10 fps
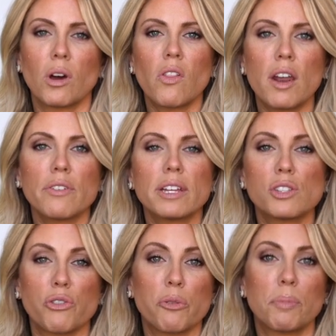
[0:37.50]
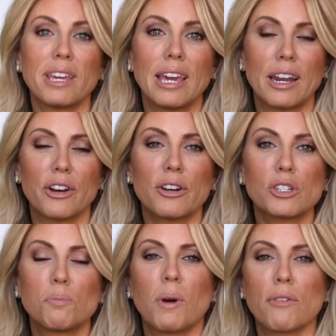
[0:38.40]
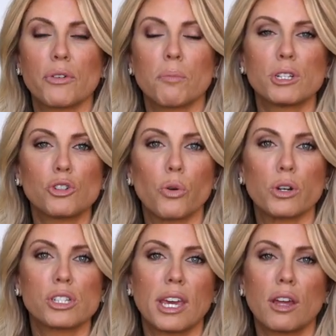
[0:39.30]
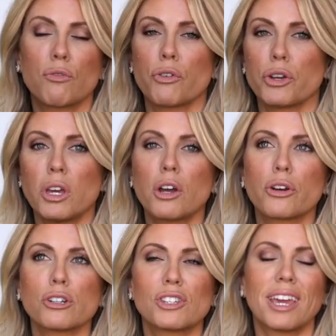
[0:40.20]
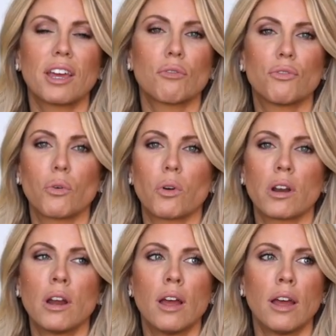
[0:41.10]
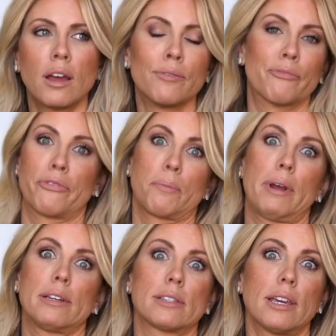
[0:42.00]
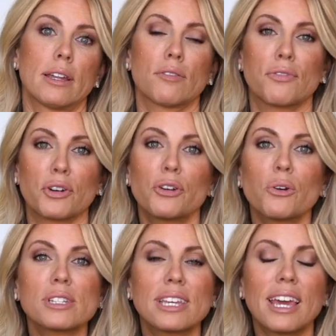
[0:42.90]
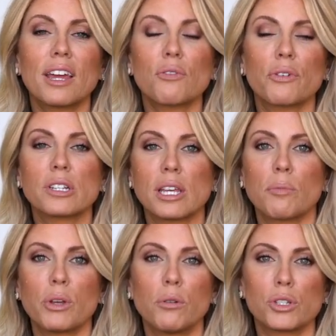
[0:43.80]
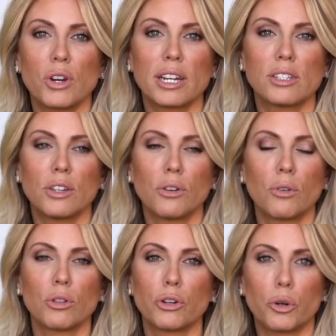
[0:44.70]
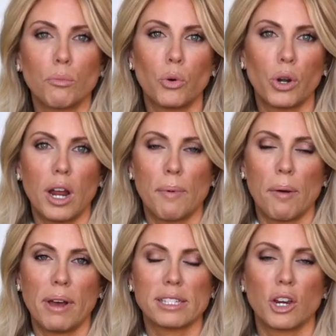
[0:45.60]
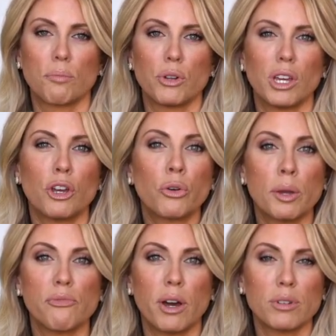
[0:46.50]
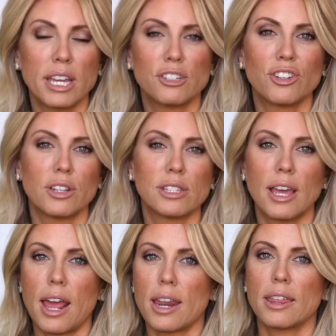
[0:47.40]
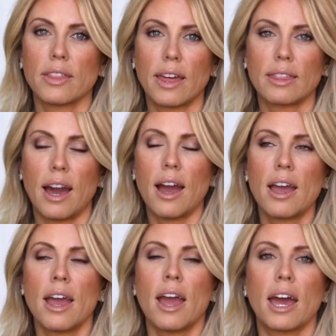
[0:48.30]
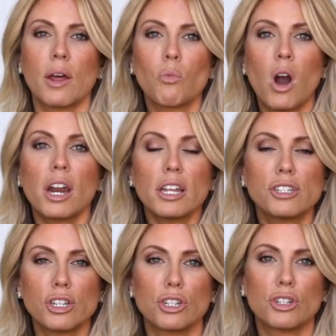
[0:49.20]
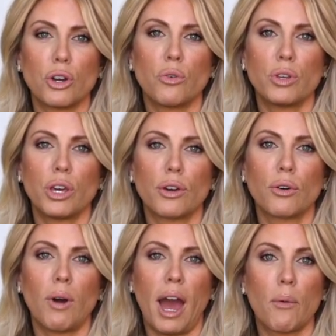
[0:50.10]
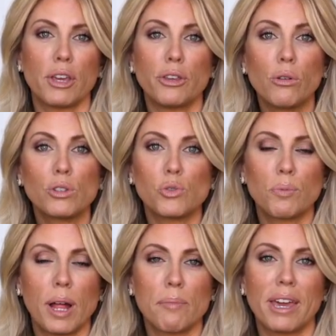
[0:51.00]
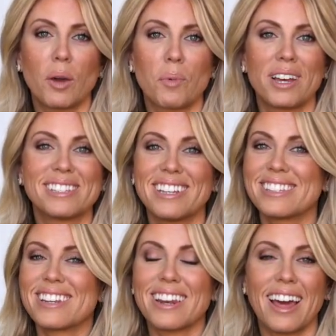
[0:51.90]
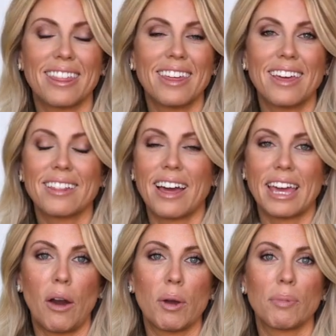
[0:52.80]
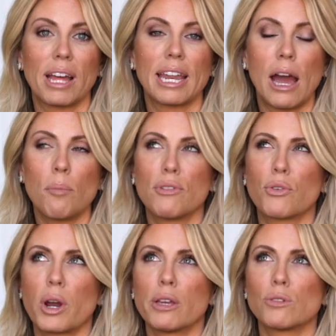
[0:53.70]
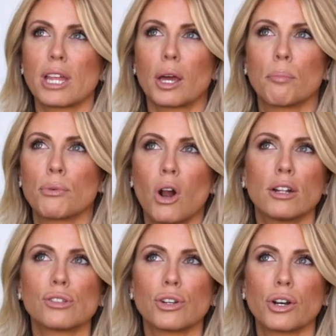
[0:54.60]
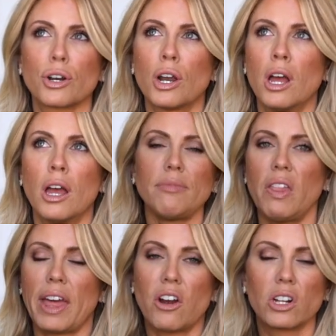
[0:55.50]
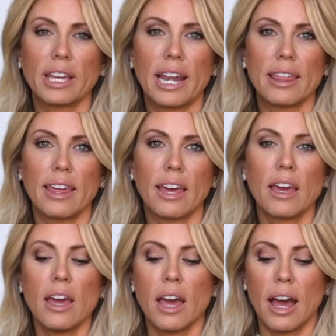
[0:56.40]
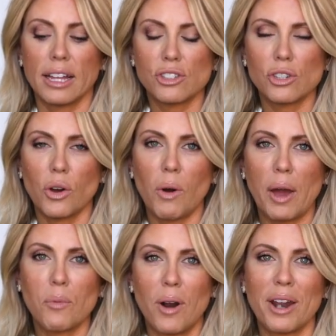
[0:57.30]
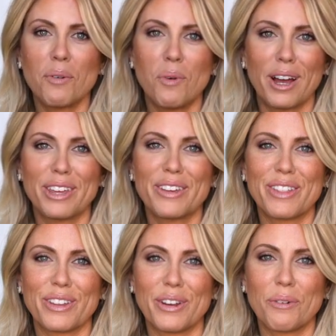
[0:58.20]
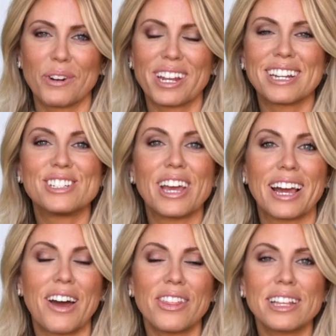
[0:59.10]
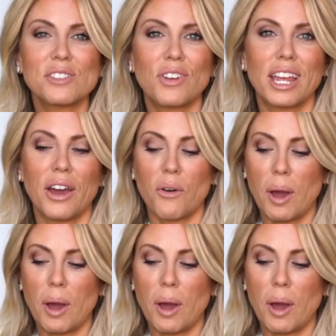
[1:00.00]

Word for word: A lot of it is for beginners, but for mature skin, for younger skin, for my skin, for your skin, for somebody who's trying to learn more about mascara beauty, cream foundations, anything like that. And I wanted to show you how I used to apply makeup, because it's nothing like how I apply now. Before I used like a bronzer, like hardly anything. And so I wanna walk you through, we're gonna check out this video.